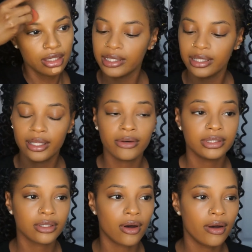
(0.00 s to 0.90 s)
Really though,
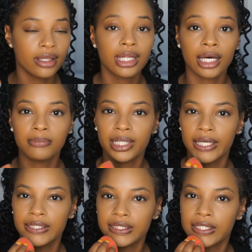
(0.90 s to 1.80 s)
it's all in the
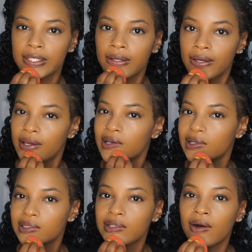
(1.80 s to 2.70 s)
application.
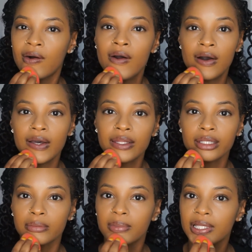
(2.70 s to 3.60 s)
It's all in
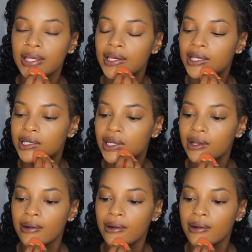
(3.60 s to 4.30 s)
the blend.